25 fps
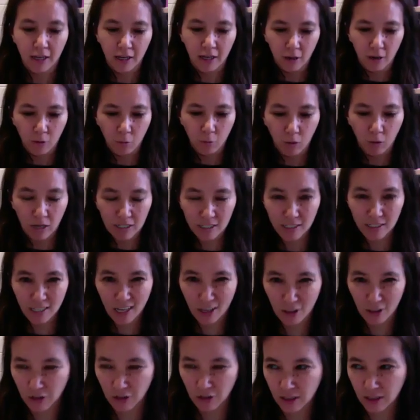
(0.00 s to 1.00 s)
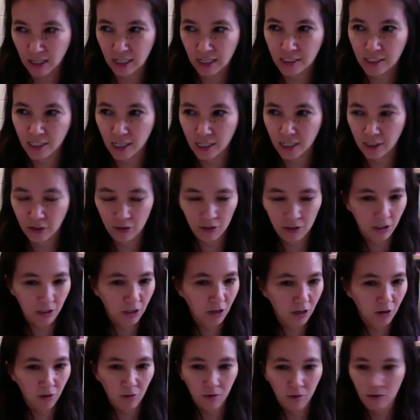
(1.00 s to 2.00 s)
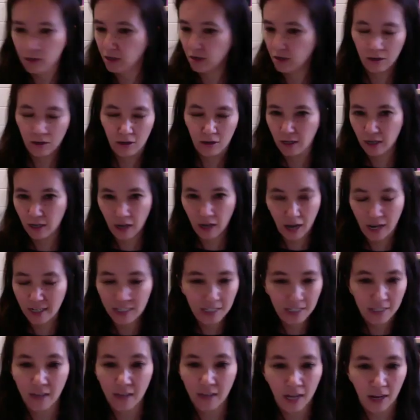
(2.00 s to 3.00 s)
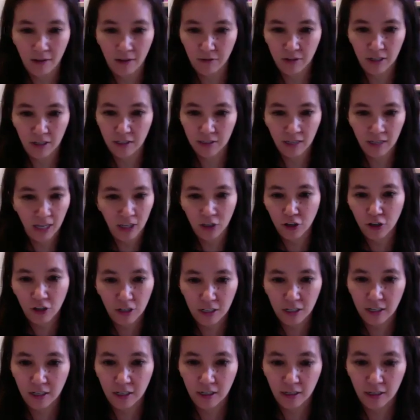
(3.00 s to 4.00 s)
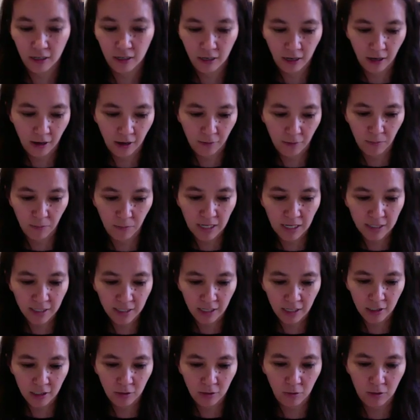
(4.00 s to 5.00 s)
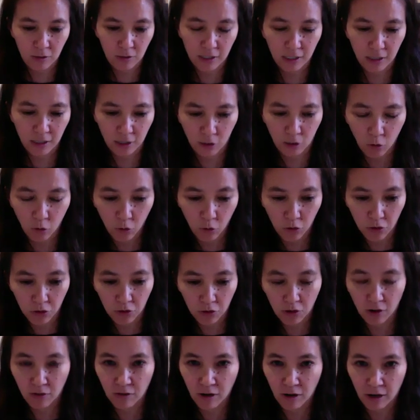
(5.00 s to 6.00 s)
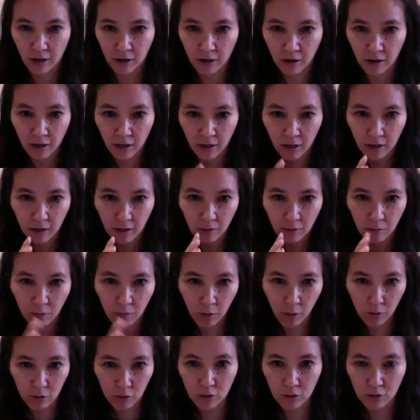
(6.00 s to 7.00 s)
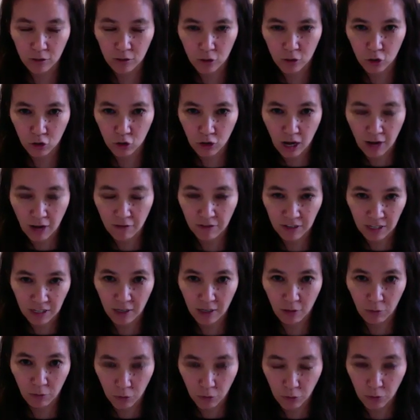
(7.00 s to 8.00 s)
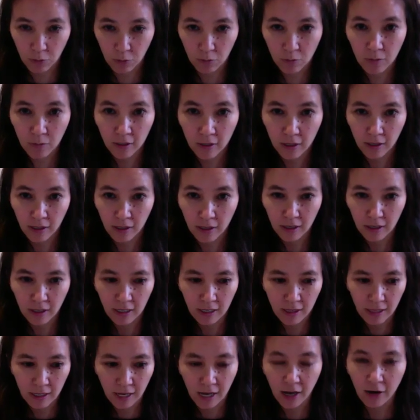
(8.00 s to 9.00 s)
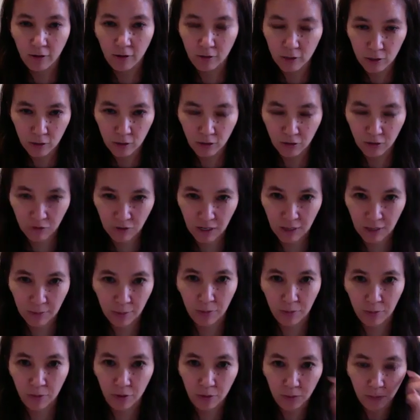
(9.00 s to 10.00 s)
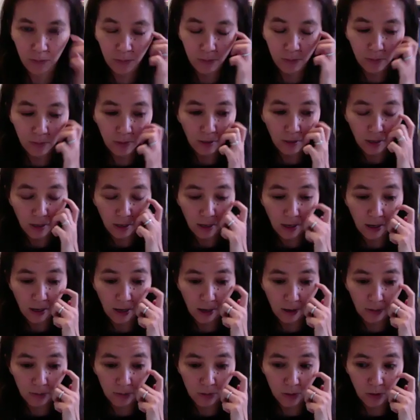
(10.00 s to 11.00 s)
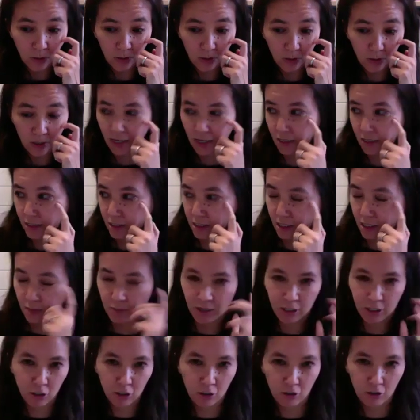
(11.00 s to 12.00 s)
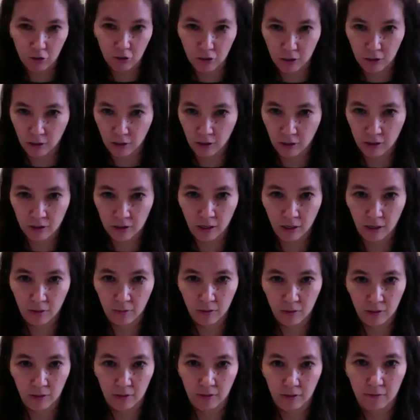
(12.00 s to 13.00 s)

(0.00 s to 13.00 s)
What did that look like 10 years ago? I didn't have this. I couldn't. My desk was in the corner of our most trafficky room in the house, our family room, so that I could see my children at all times.